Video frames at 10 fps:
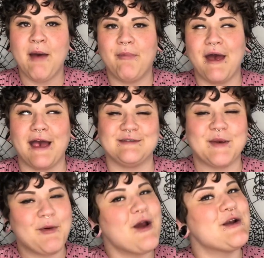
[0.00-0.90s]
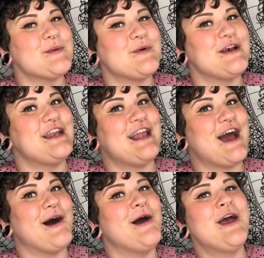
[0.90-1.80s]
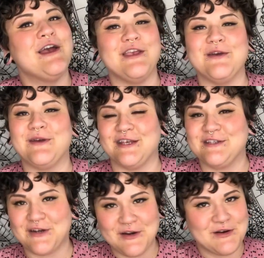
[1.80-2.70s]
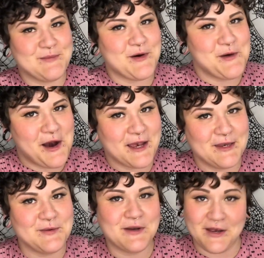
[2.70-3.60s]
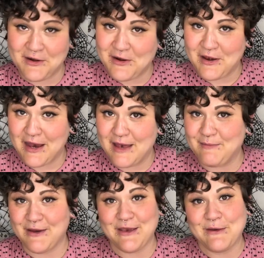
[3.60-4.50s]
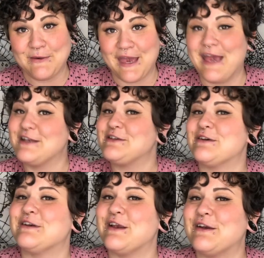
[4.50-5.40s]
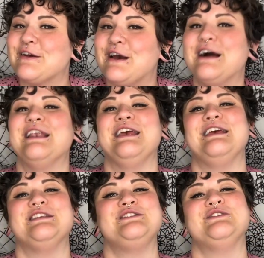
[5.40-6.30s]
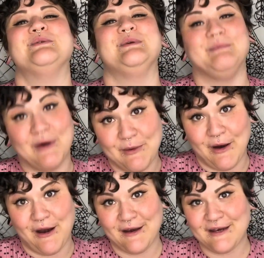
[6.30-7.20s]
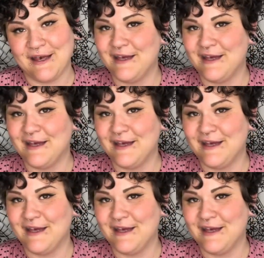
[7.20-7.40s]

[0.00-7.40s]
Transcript: but as my partner pointed out, you can turn a mohawk into an undercut, but you can't turn an undercut into a mohawk.